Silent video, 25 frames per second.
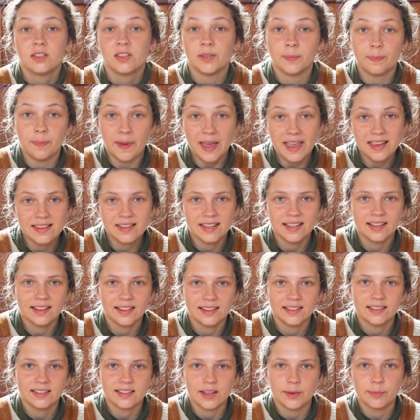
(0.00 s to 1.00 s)
To
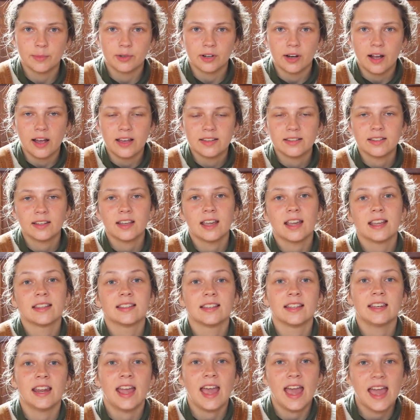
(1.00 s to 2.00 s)
basically summarize,
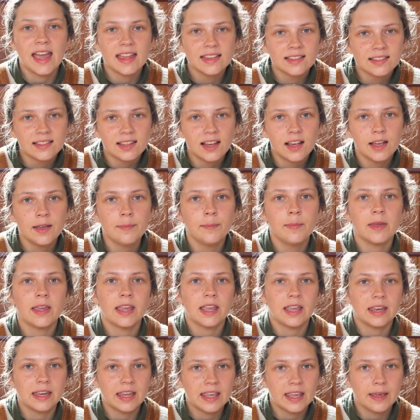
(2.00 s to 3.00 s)
it's an enzyme
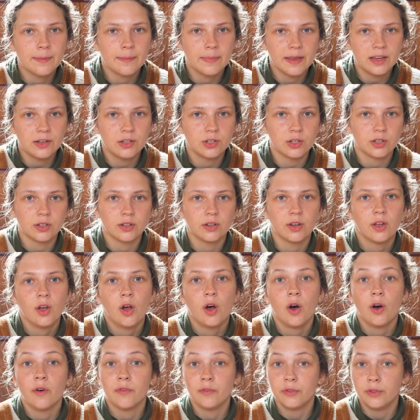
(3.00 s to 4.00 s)
inhibition
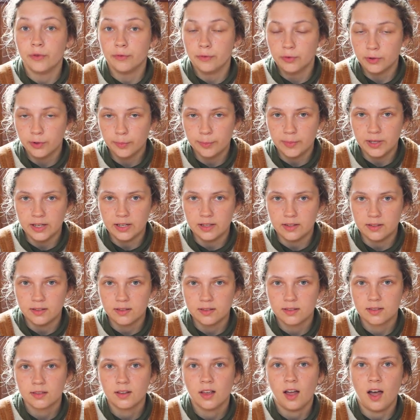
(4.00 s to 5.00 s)
of the
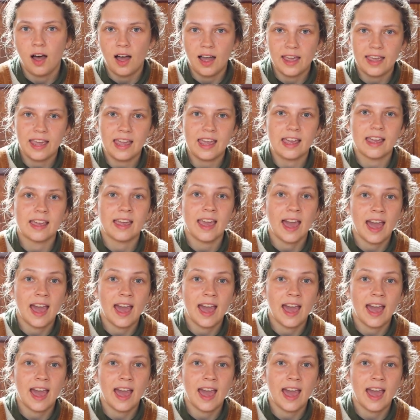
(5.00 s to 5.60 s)
ruminants, i.e.